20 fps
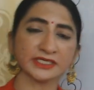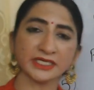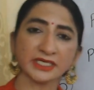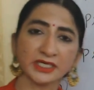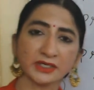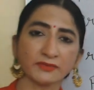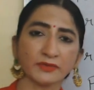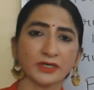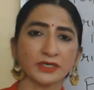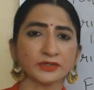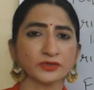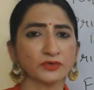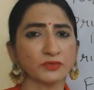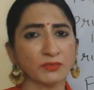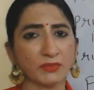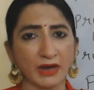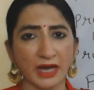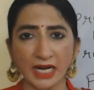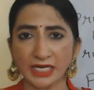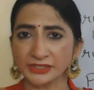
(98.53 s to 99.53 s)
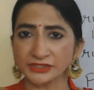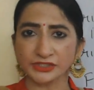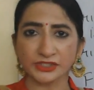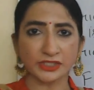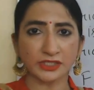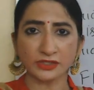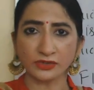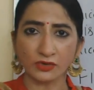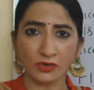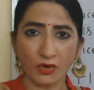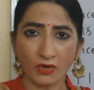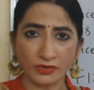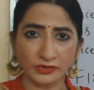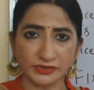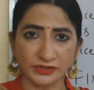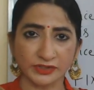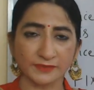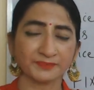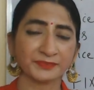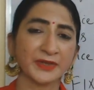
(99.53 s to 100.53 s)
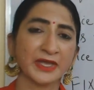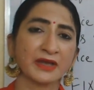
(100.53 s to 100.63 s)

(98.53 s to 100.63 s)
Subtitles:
equal to marginal cost.